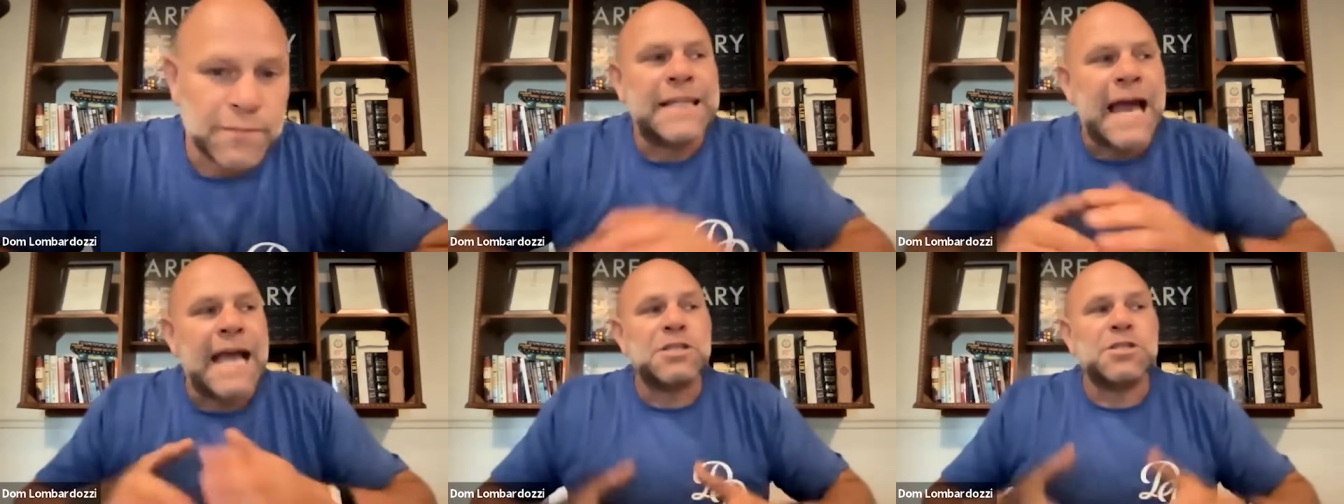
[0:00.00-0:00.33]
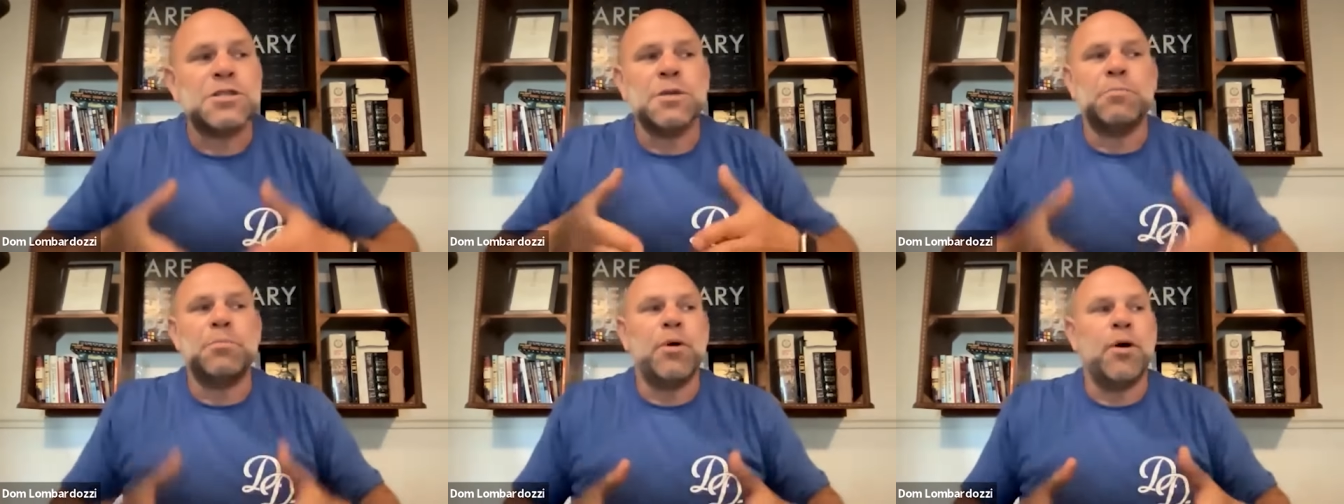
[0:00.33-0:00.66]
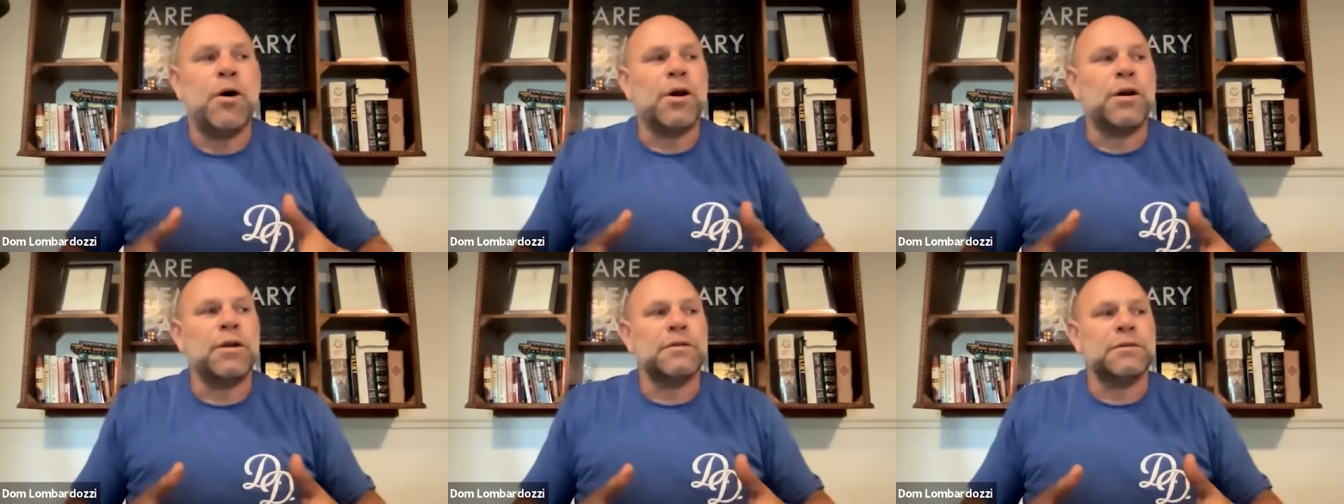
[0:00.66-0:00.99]
That's the
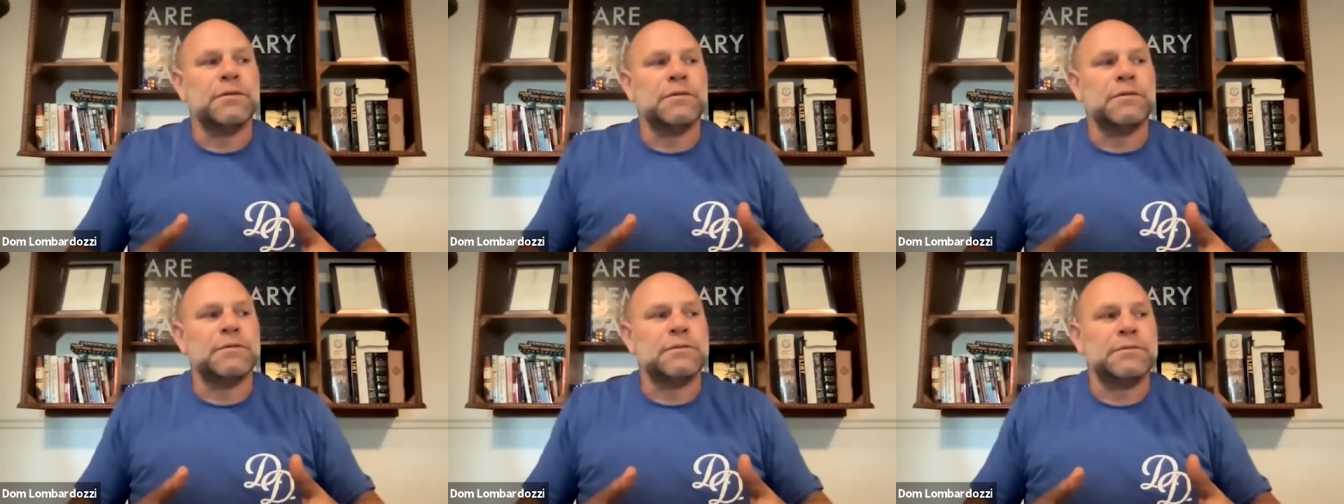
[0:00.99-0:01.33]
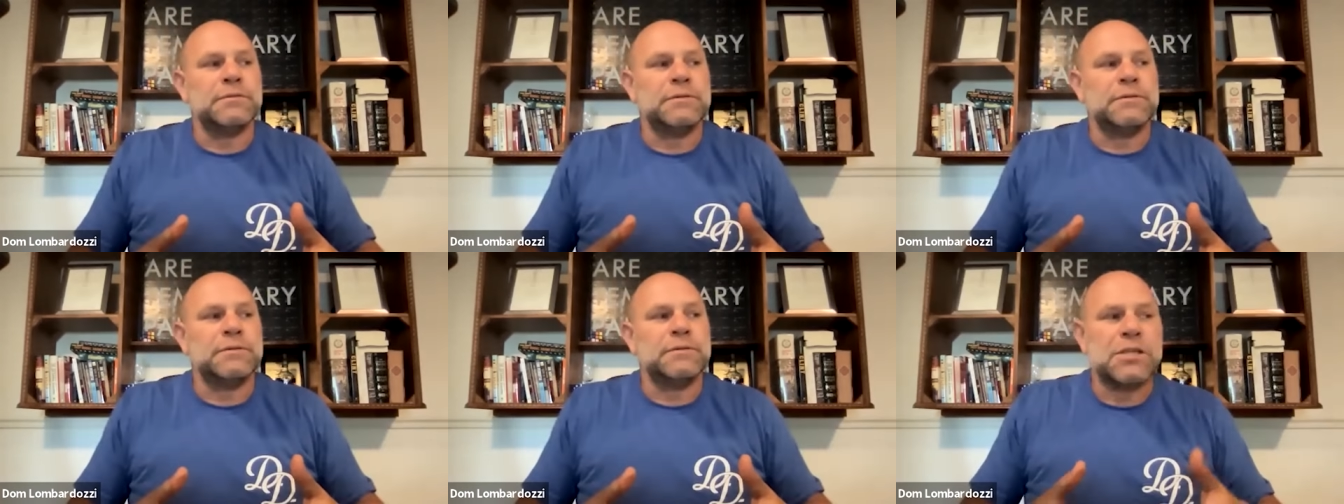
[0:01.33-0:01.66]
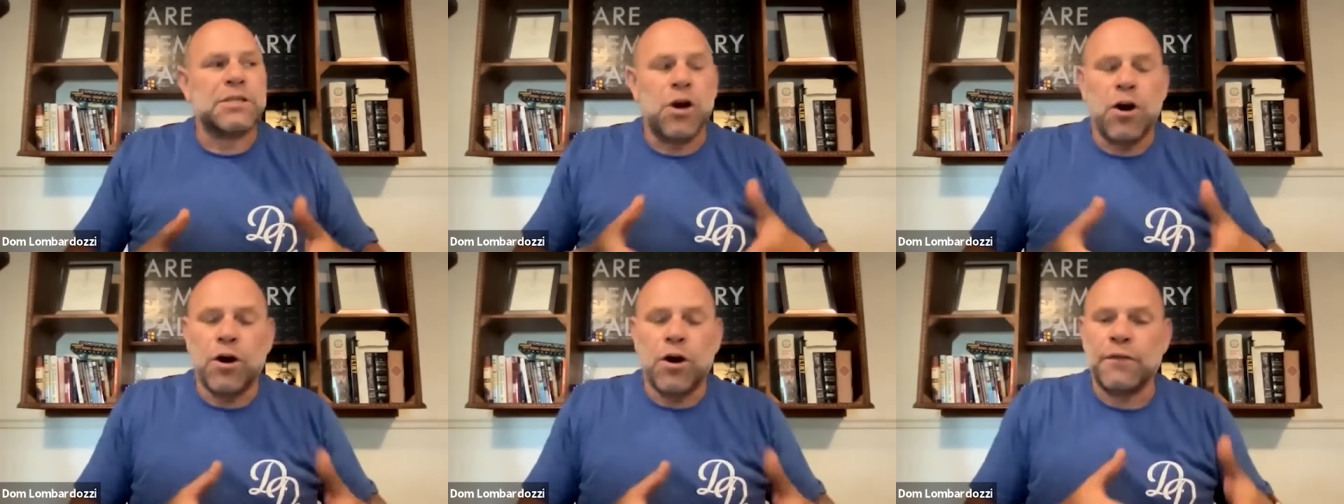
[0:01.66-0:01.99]
part that's
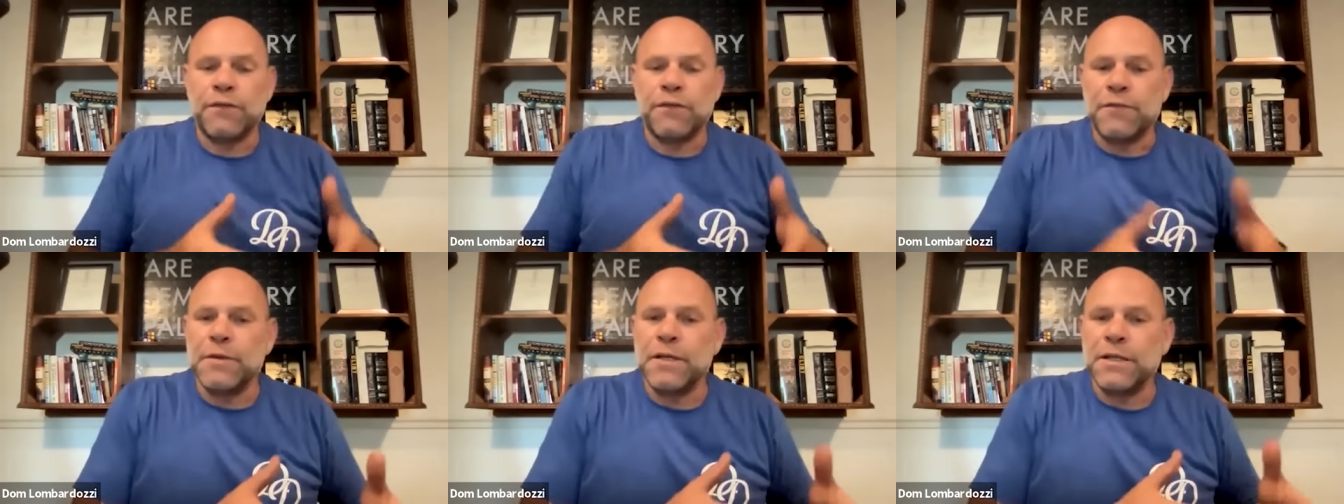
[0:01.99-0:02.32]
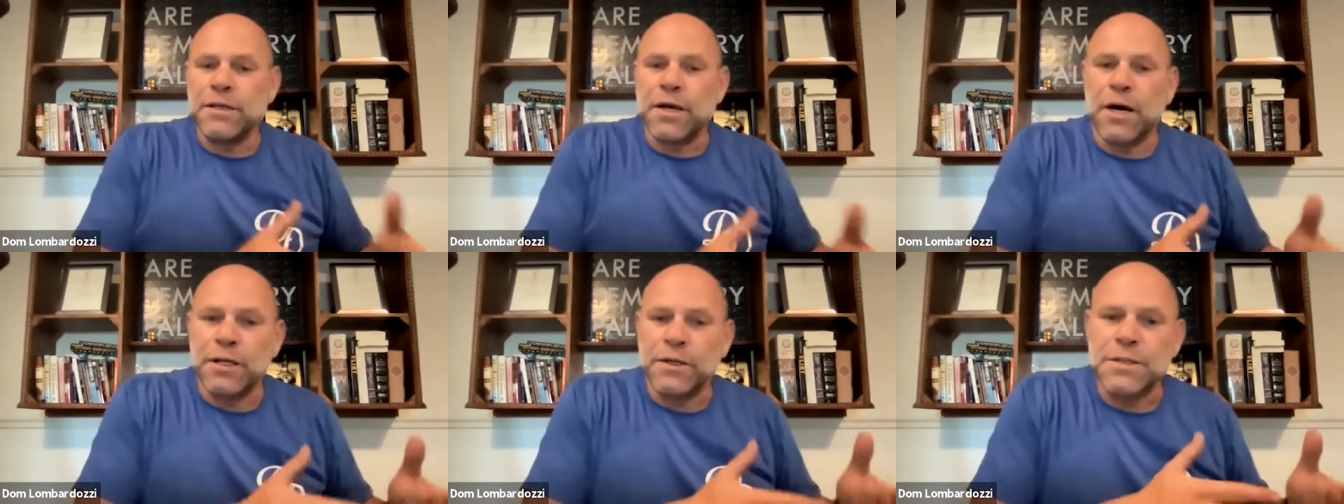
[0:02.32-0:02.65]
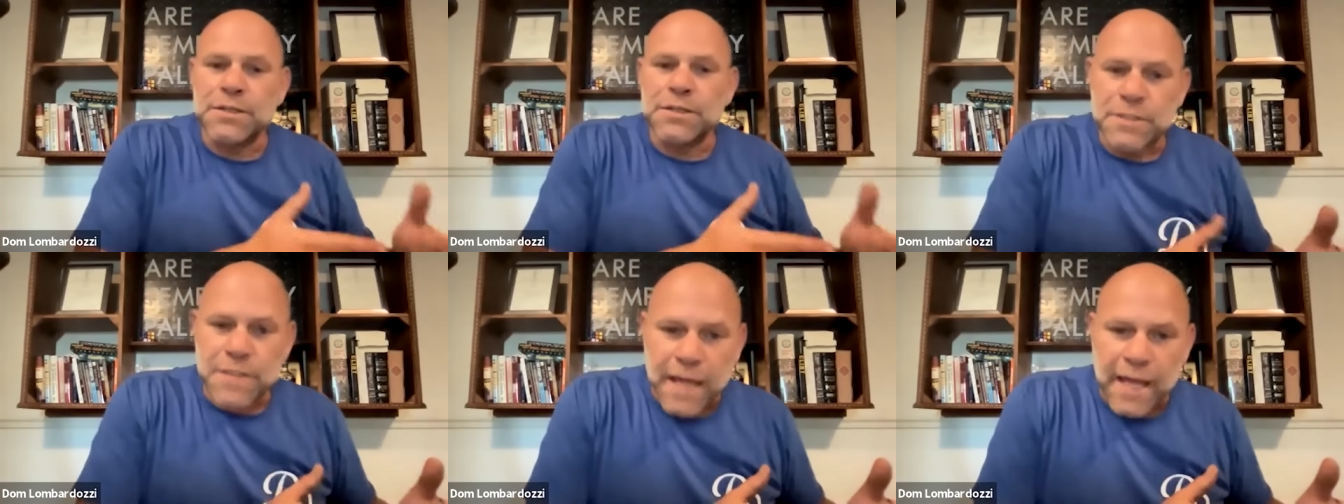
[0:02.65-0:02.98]
hard for me to
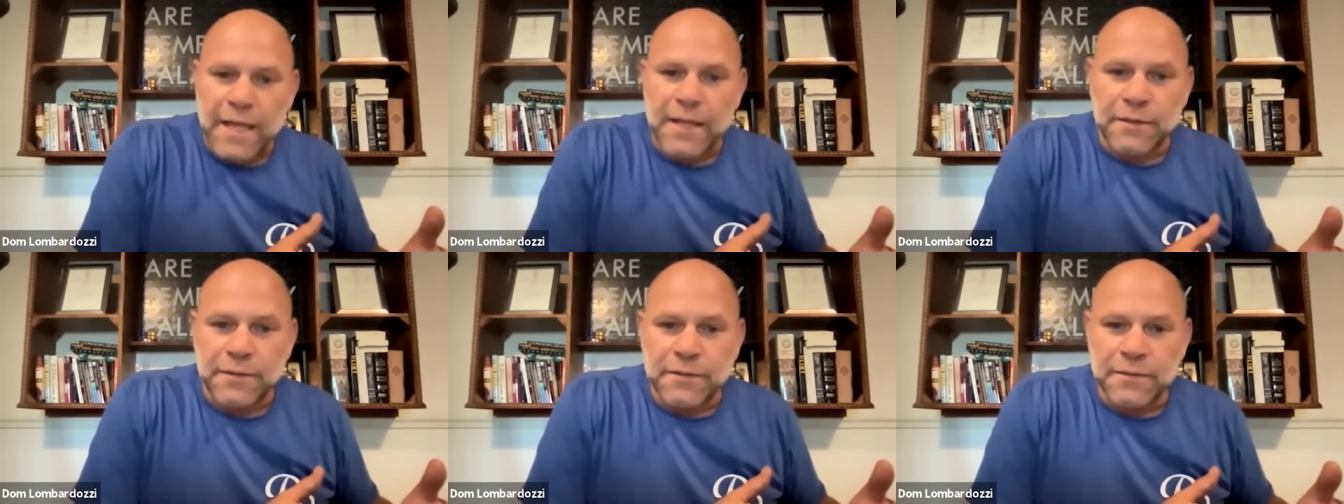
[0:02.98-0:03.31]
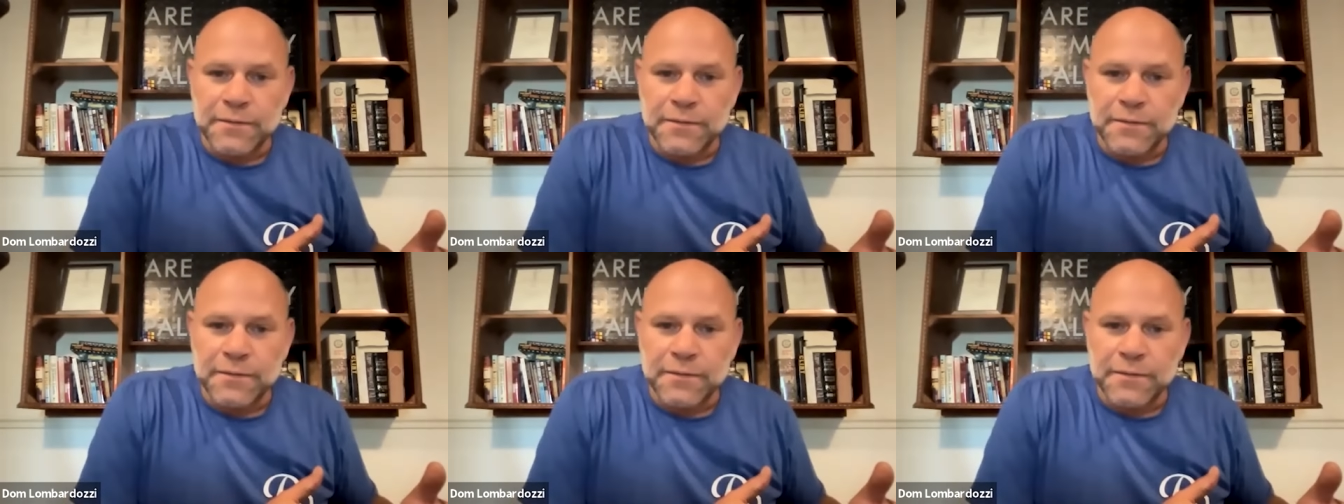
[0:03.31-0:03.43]
understand.